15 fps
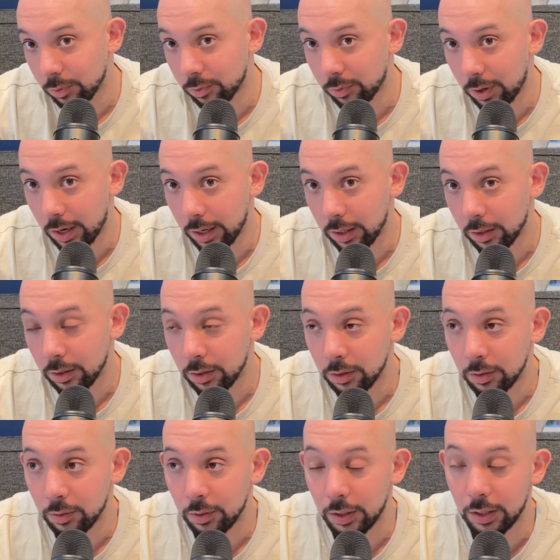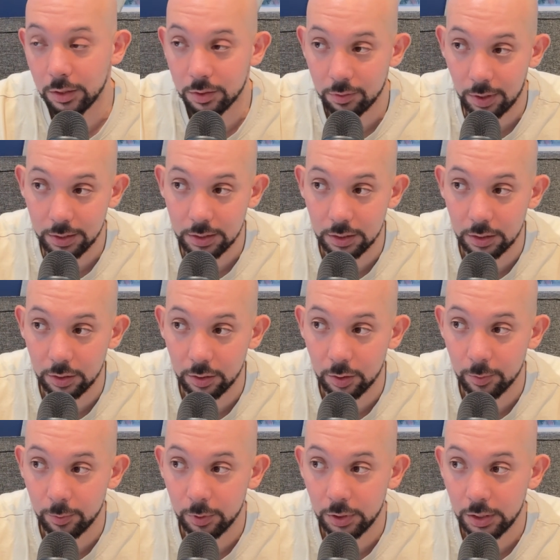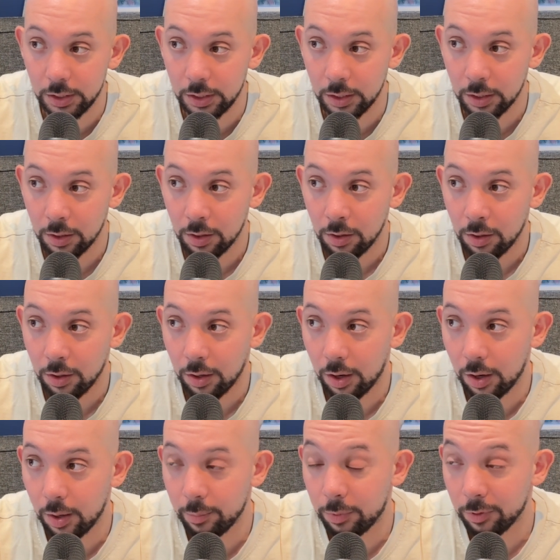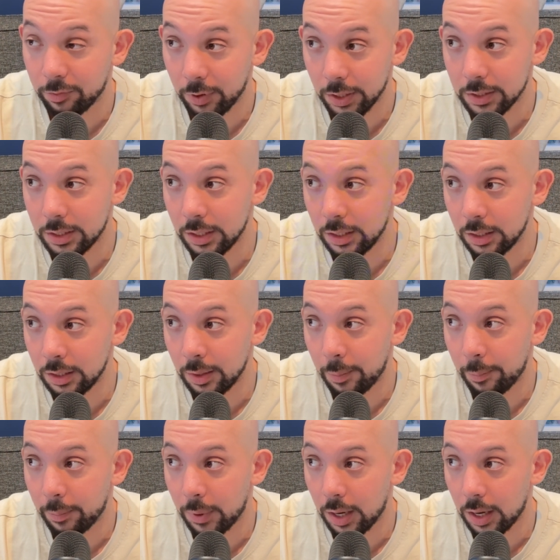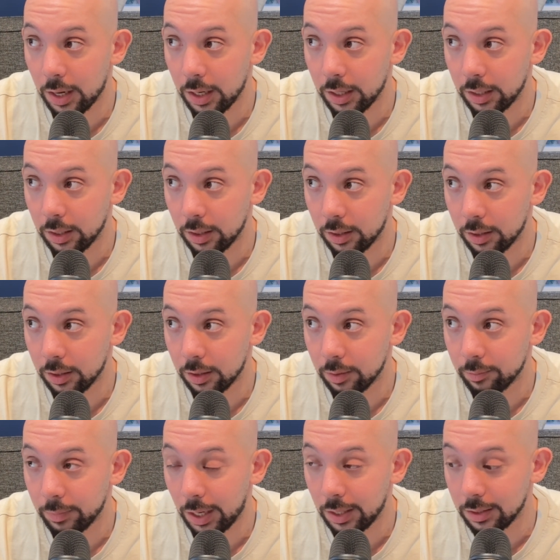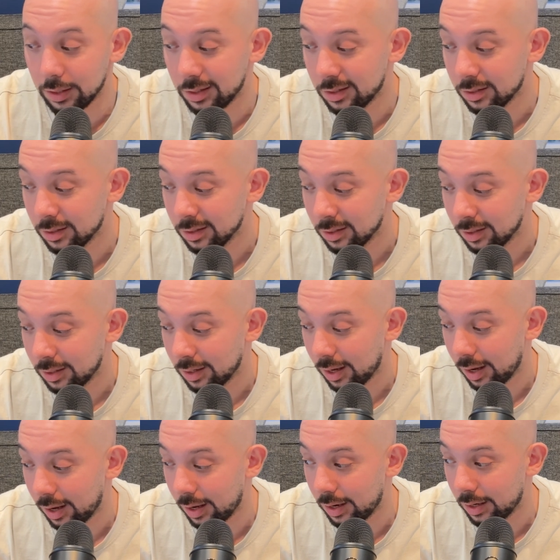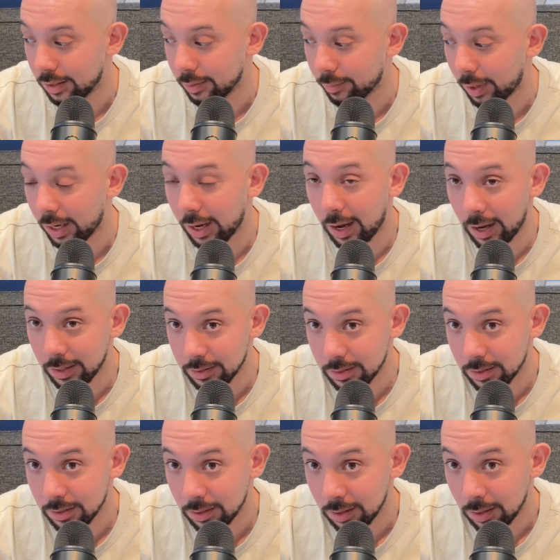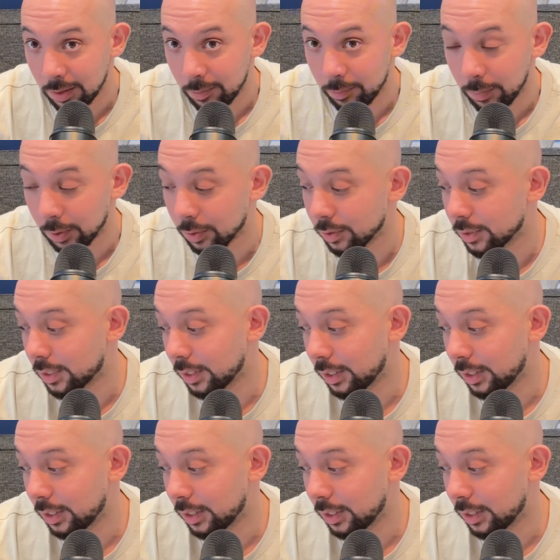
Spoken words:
right, interacting in the community, perfecting my editing and my ads, because